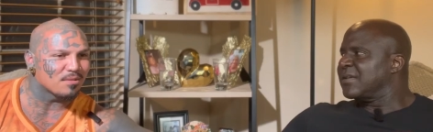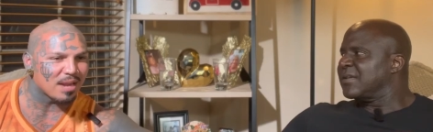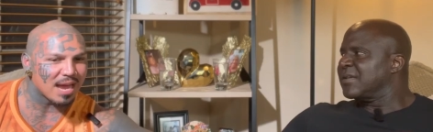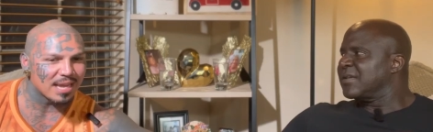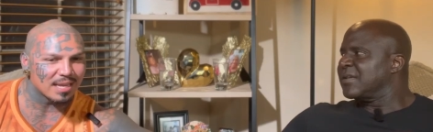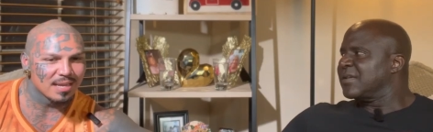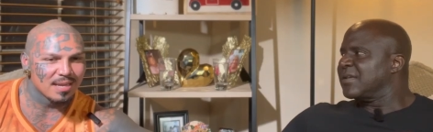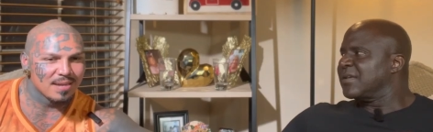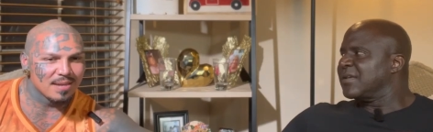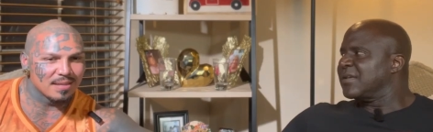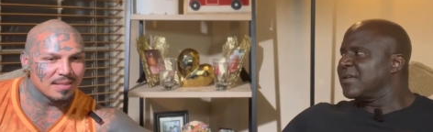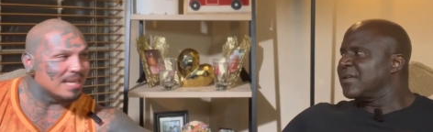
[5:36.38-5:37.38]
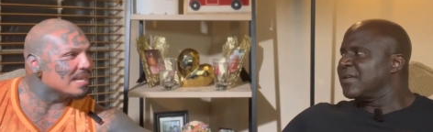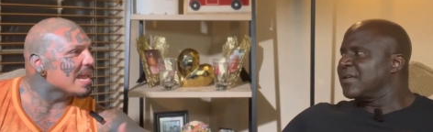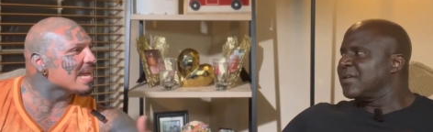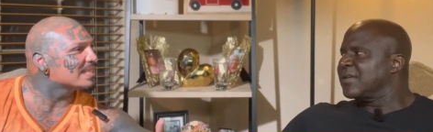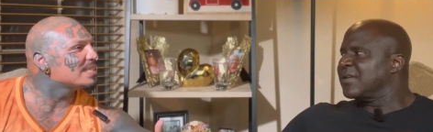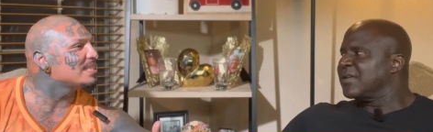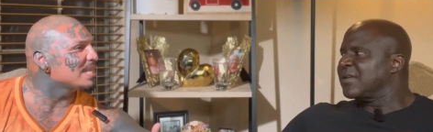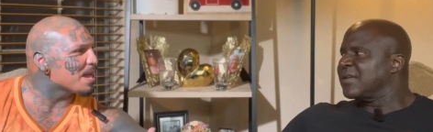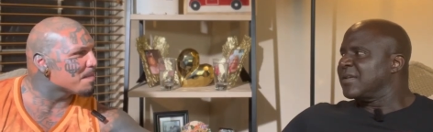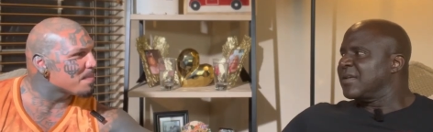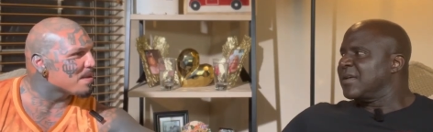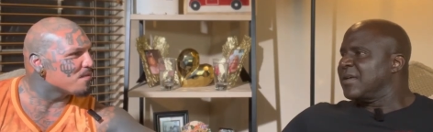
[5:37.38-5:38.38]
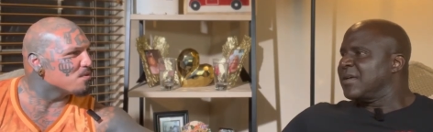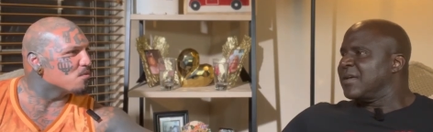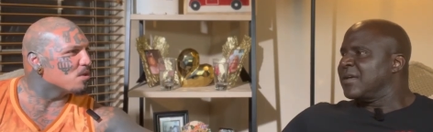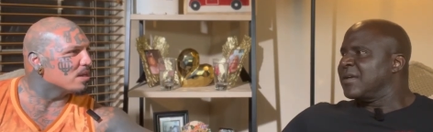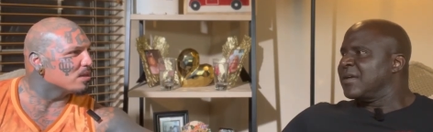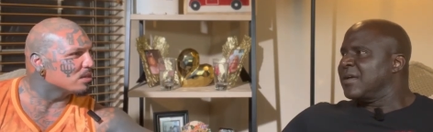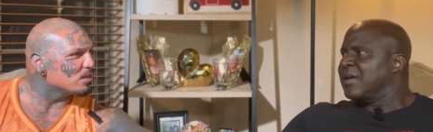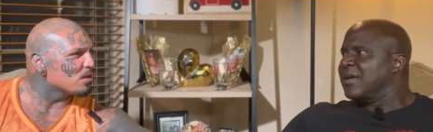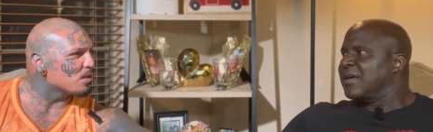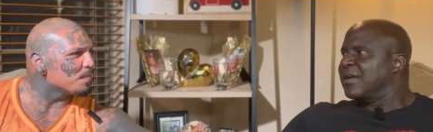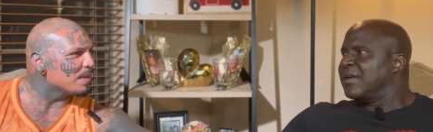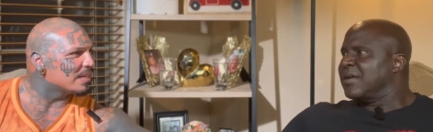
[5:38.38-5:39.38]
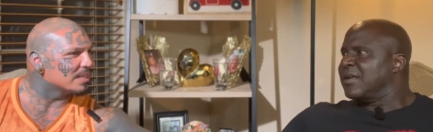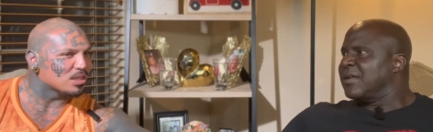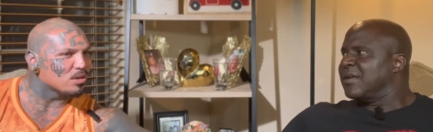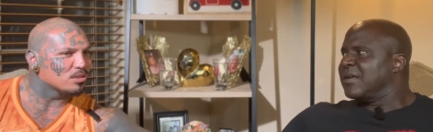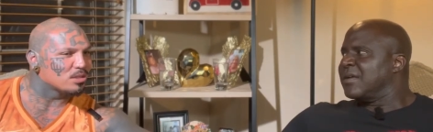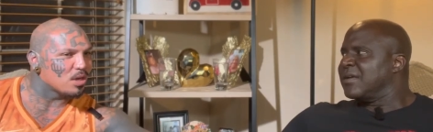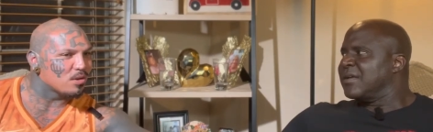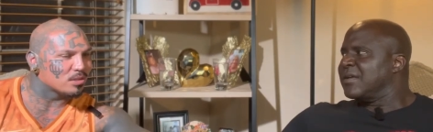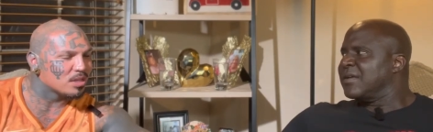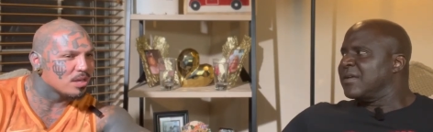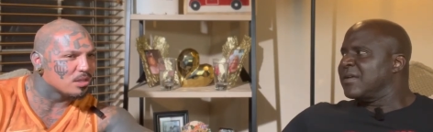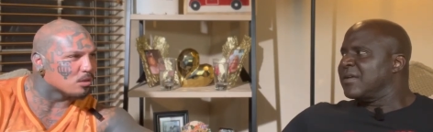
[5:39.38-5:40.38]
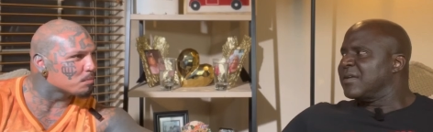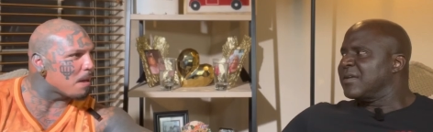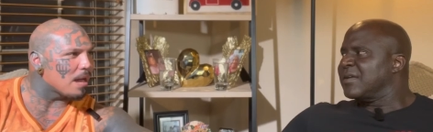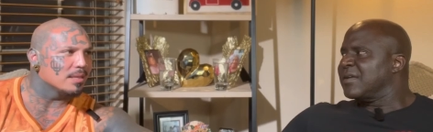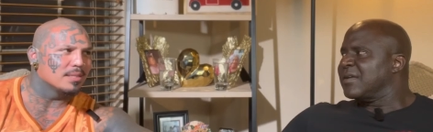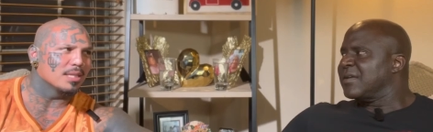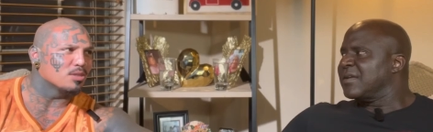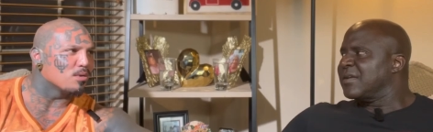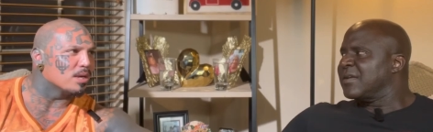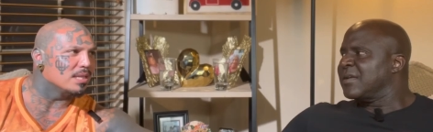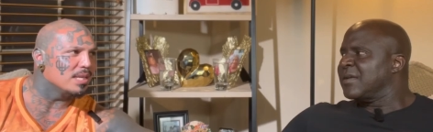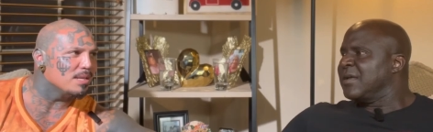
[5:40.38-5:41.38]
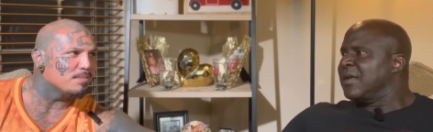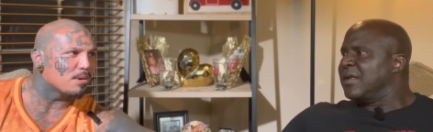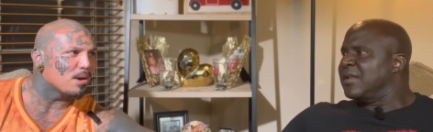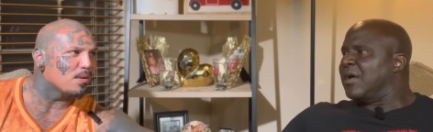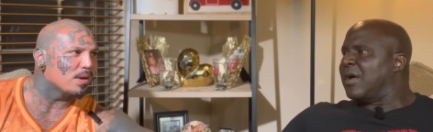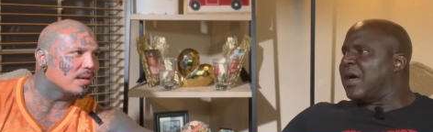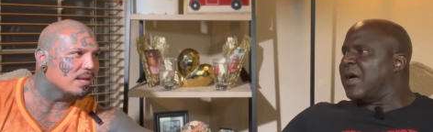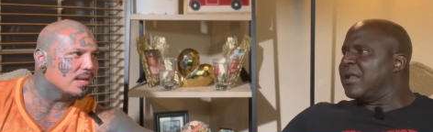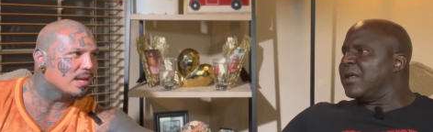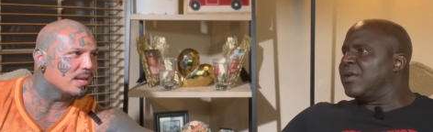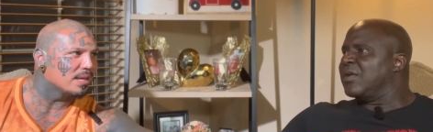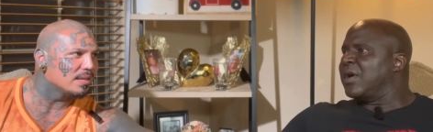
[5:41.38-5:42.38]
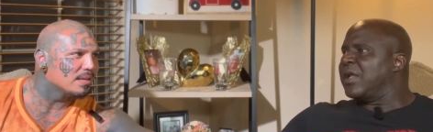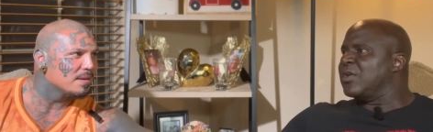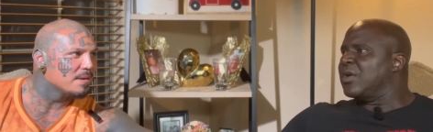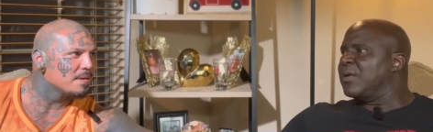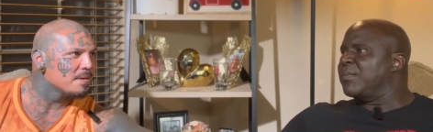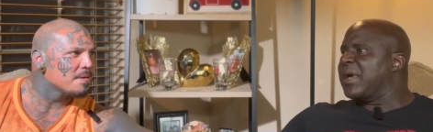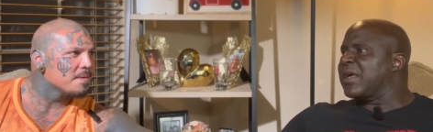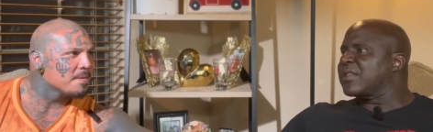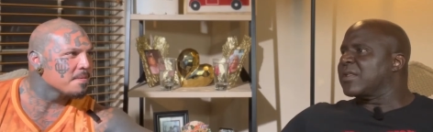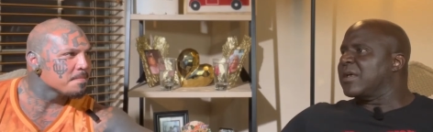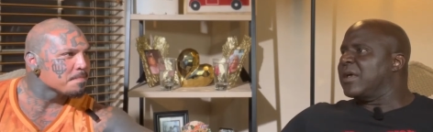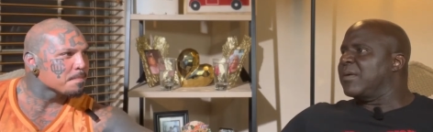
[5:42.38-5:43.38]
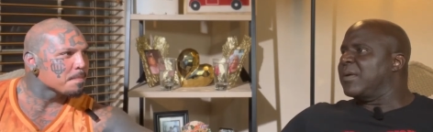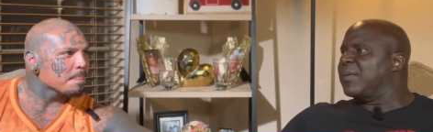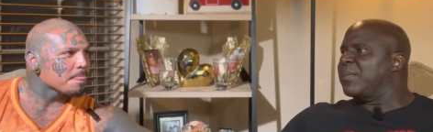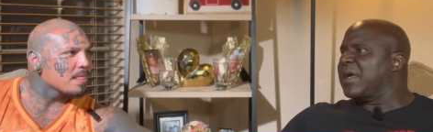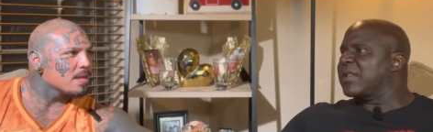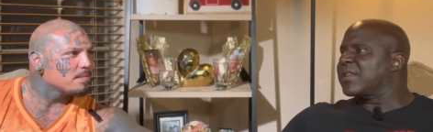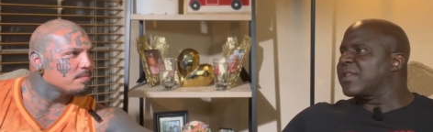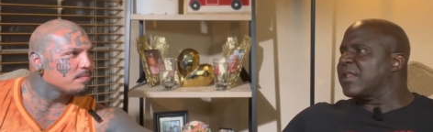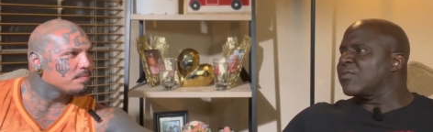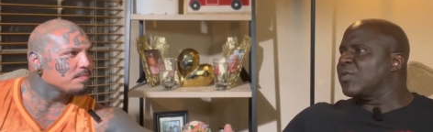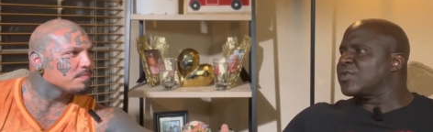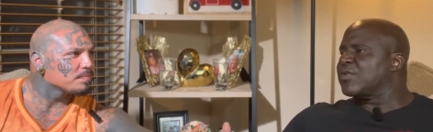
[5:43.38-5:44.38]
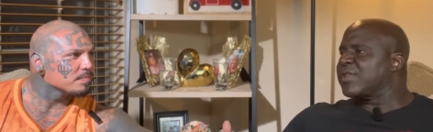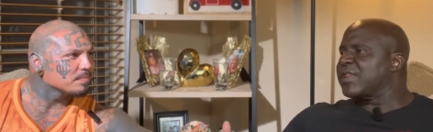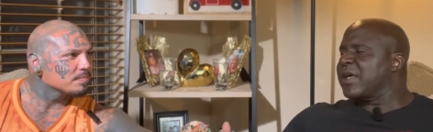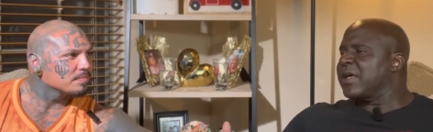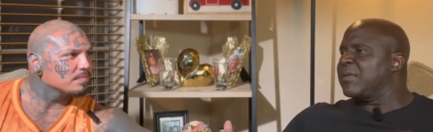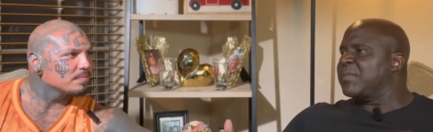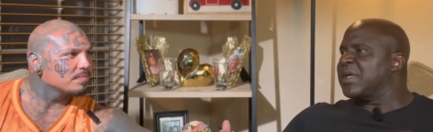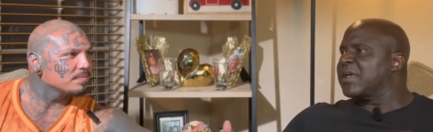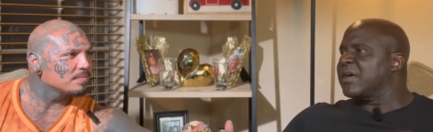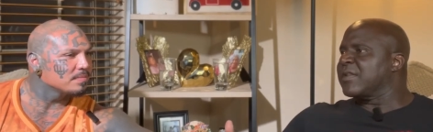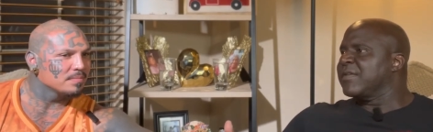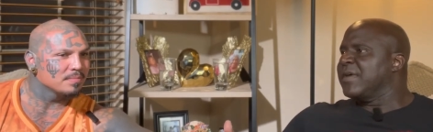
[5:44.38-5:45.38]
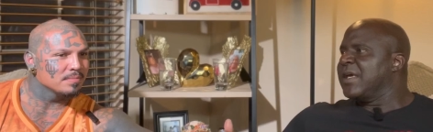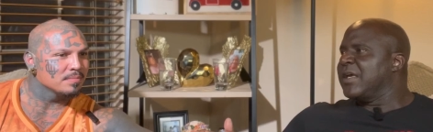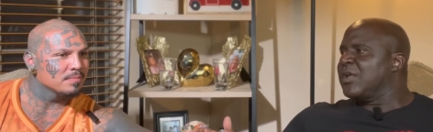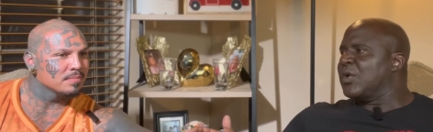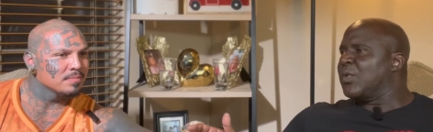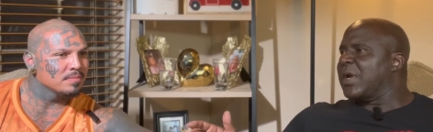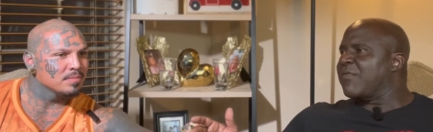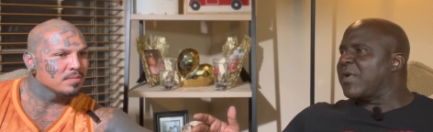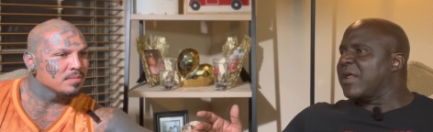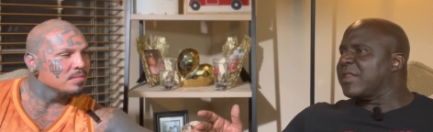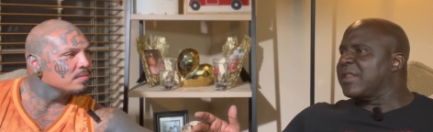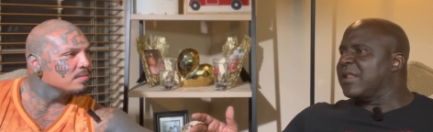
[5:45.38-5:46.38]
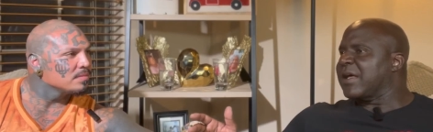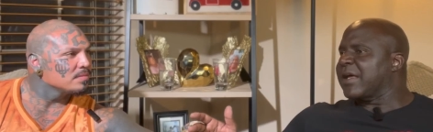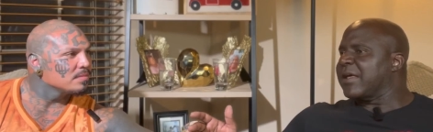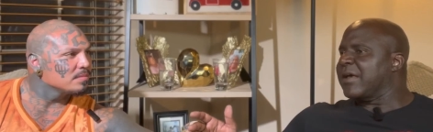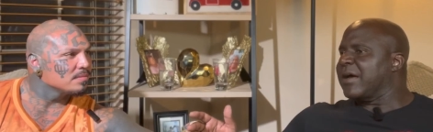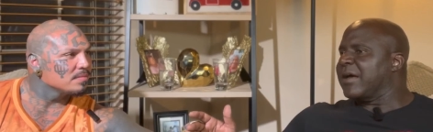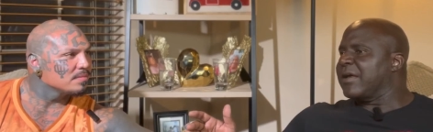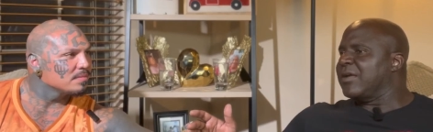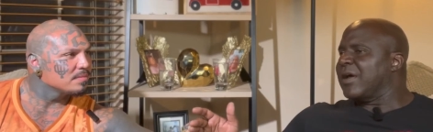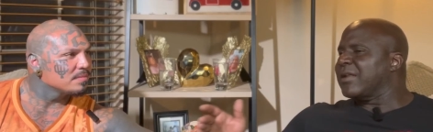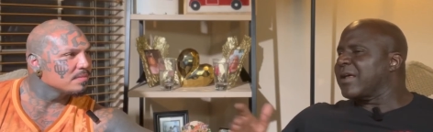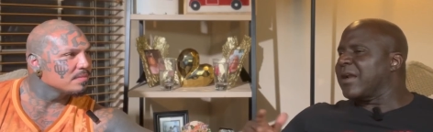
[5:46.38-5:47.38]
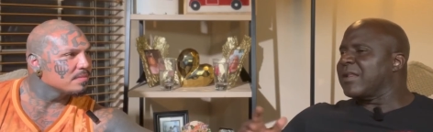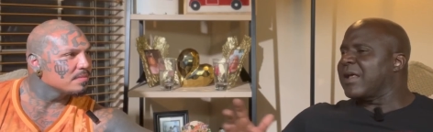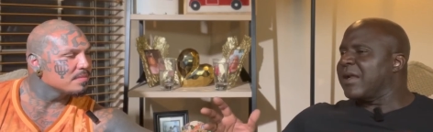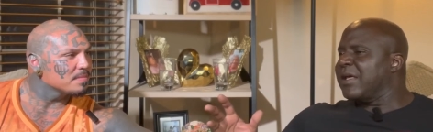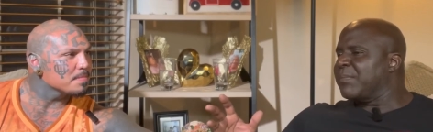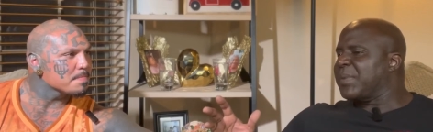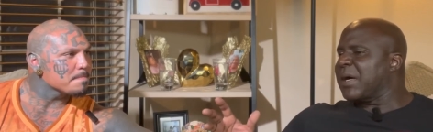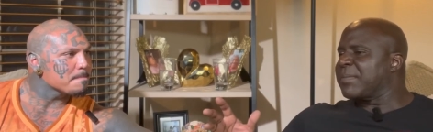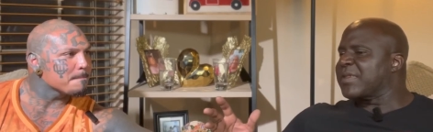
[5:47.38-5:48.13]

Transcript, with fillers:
Speaker 1: like the next step, if you will. You know what I mean? Because those those those politics run deep, bro. No, I, yeah. you know
Speaker 2: it, it makes it, it, makes sense what you're saying because you know whenever I see like you know I look at a lot of hip hop